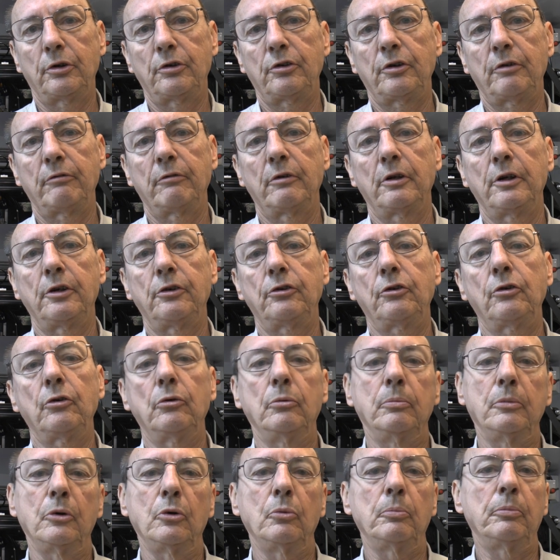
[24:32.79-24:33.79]
They're generally
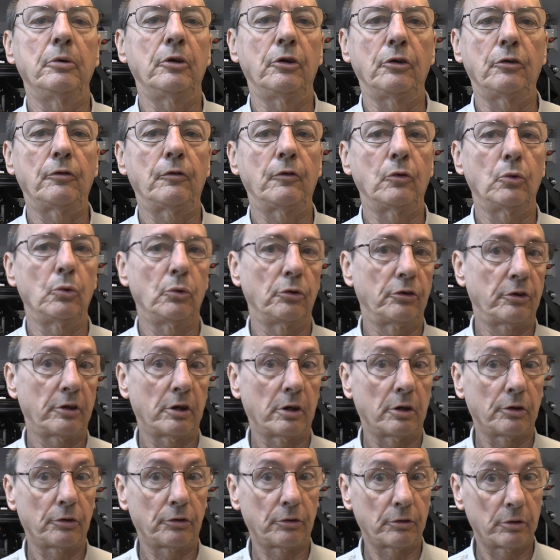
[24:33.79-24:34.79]
2 mil pitch four
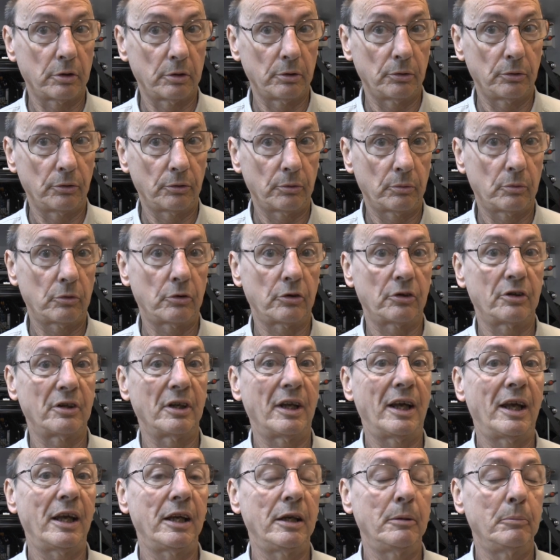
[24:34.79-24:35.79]
start screws, which is
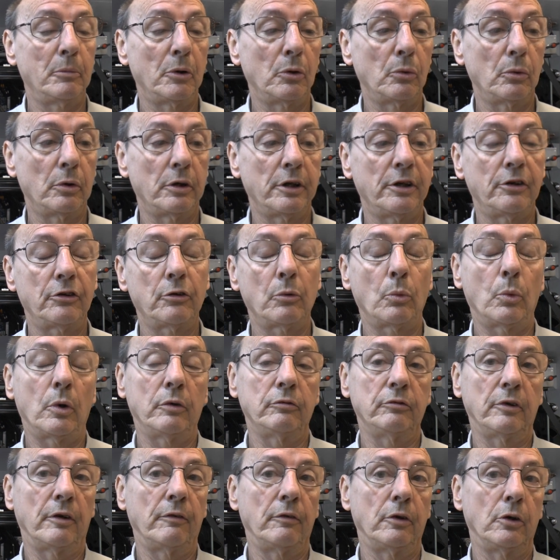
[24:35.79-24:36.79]
an 8 mil lead. So
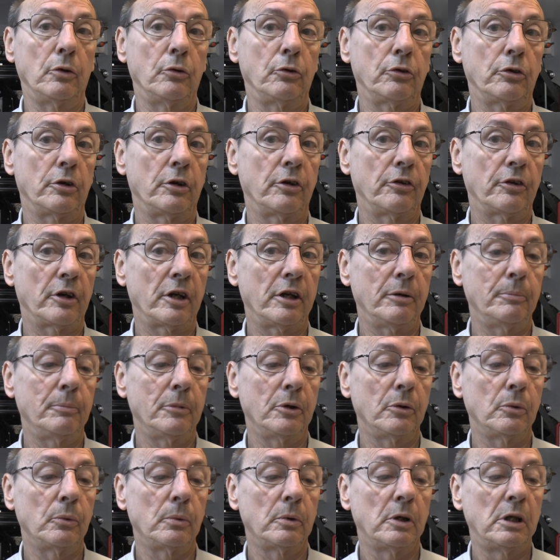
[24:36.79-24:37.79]
one revolution is 8
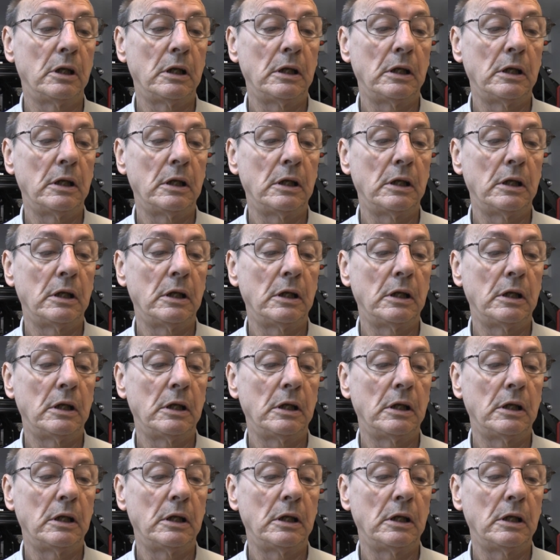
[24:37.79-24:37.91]
mil,